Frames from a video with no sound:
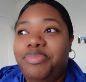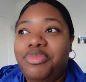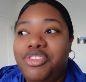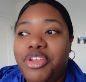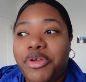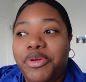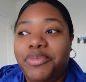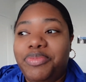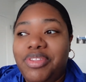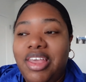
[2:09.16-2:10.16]
So
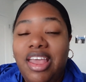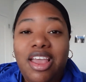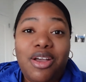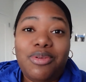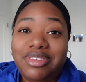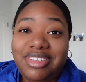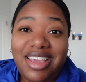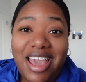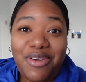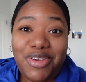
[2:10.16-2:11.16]
we'll
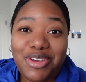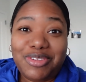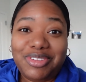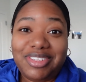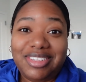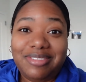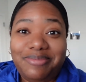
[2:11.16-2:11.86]
see how it goes.